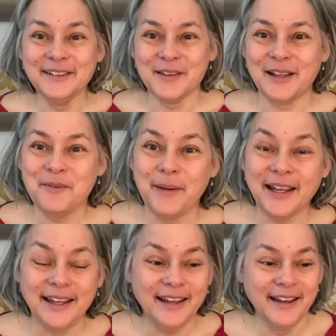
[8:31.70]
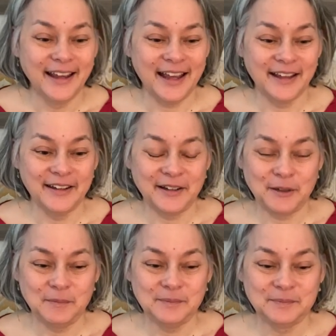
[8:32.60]
That's Becky. And
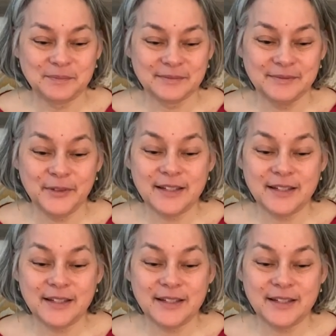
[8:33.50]
we